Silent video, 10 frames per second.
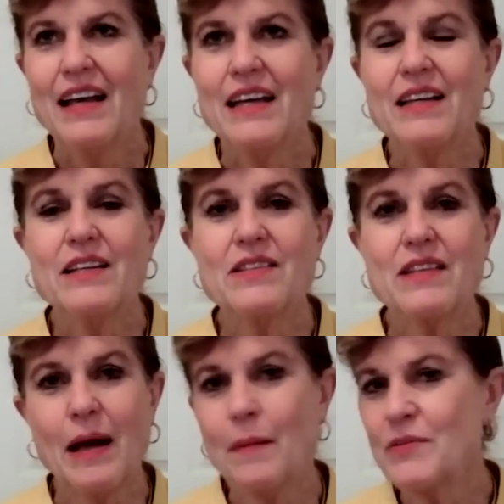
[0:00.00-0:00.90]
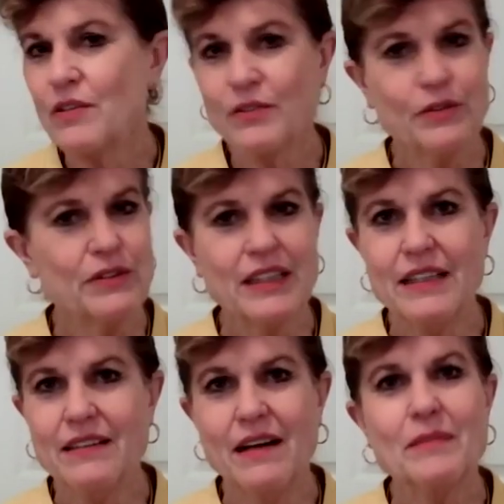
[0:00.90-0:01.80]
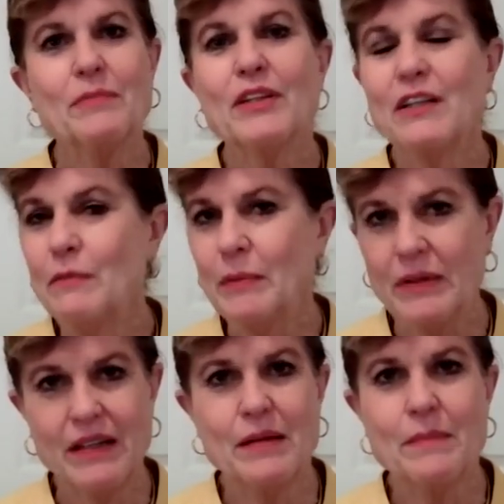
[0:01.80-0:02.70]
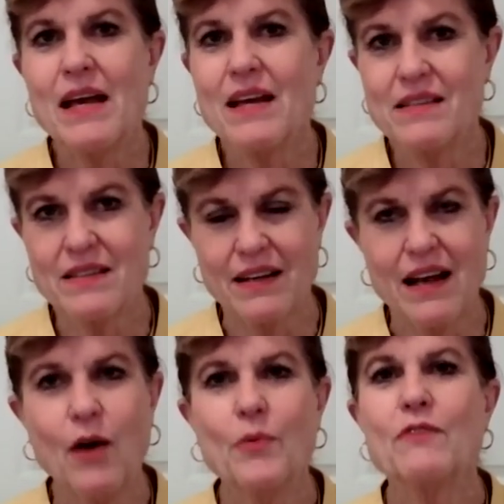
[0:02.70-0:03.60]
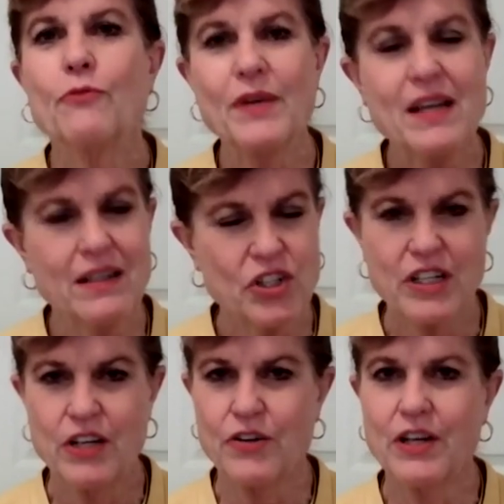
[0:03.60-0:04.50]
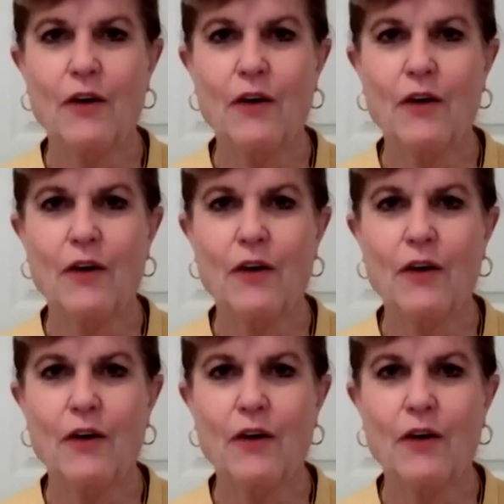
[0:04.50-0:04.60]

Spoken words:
it is absolutely unbelievable and amazing how we've re-engineered,